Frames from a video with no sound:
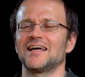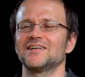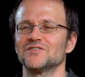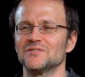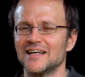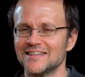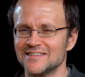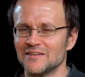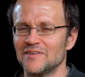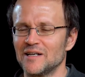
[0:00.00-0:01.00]
So that's
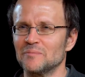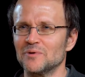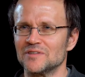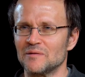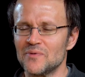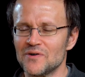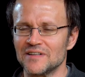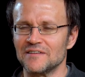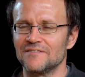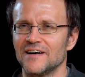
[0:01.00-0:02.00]
a very important point,
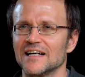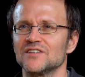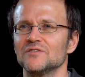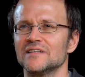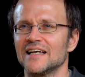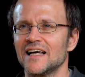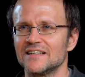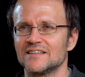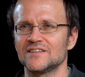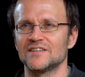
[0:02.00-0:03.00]
in fact. So the
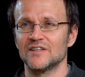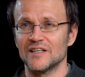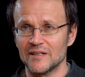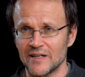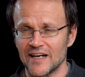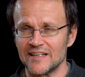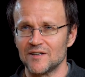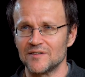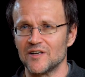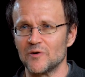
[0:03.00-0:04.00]
analysis carried
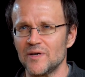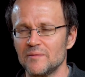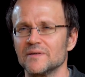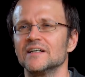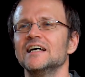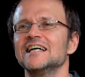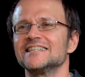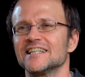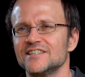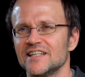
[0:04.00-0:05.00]
out in our paper
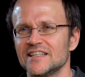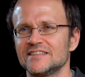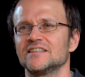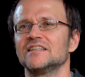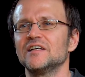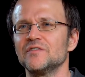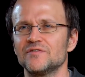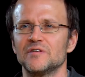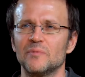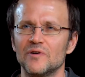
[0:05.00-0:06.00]
suggests that if
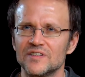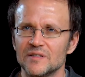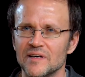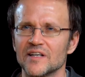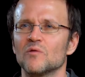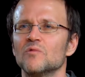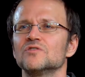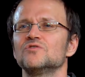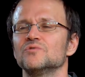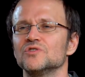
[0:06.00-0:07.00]
the policymaker
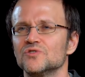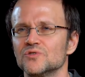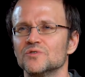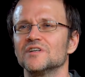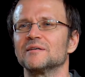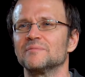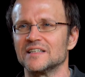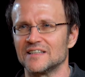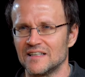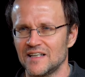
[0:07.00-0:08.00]
wants to ensure
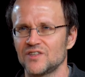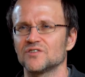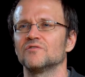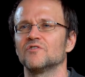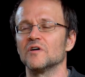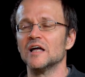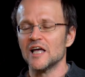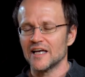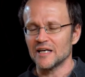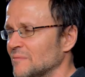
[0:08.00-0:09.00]
representation for
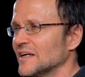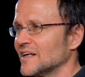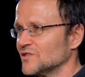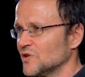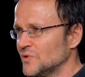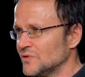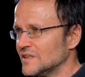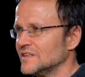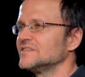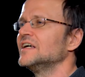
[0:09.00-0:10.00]
immigrant
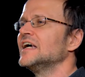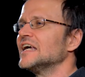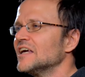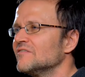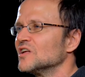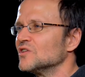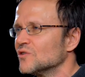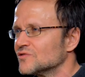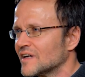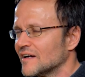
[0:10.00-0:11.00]
communities, even in
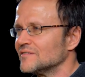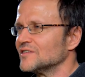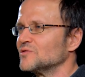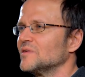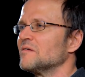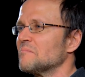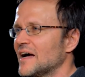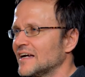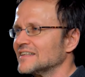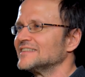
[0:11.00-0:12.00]
those countries where
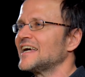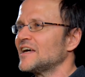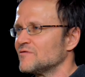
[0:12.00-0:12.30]
migrants have